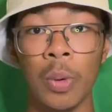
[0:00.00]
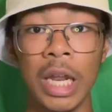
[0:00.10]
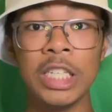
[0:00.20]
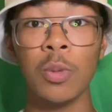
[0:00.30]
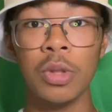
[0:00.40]

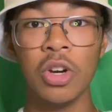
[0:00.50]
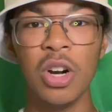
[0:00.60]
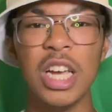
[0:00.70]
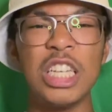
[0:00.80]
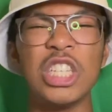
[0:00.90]
relation with her
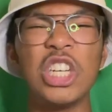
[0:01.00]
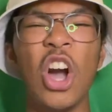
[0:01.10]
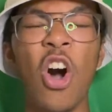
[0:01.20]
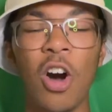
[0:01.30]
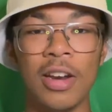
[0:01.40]
is
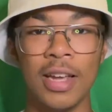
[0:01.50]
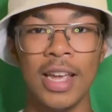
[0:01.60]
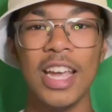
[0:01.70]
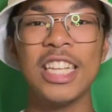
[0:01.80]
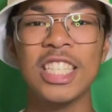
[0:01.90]
gone
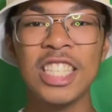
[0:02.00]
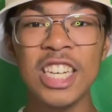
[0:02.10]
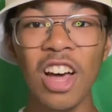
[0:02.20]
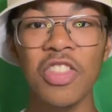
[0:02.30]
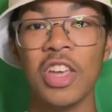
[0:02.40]
it's
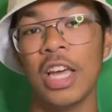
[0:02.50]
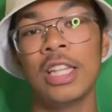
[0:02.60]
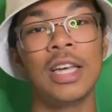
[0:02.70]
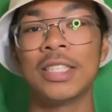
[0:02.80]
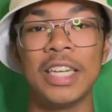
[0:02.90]
nothing. It
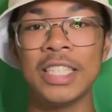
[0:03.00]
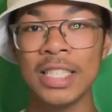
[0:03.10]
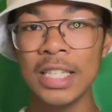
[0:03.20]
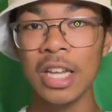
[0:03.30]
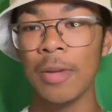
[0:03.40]
doesn't
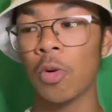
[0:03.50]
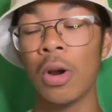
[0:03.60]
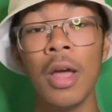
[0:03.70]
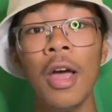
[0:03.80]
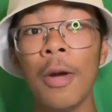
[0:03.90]
exist anymore.
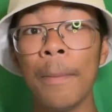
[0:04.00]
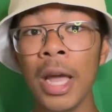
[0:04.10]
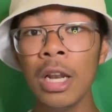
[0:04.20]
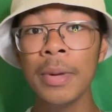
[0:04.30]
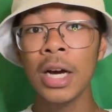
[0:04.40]

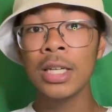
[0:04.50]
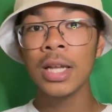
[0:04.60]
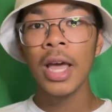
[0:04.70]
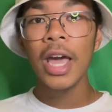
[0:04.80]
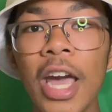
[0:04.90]
Mainly because
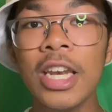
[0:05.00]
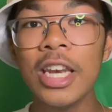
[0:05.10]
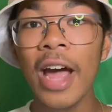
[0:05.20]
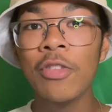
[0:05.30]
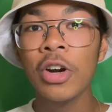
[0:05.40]
it
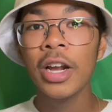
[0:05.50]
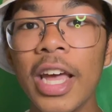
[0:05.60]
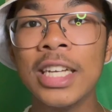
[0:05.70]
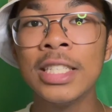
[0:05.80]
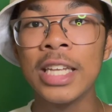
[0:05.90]
never
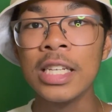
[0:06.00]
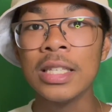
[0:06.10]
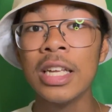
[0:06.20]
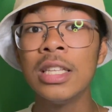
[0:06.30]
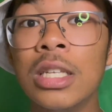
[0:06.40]

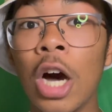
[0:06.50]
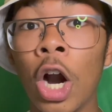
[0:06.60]
existed to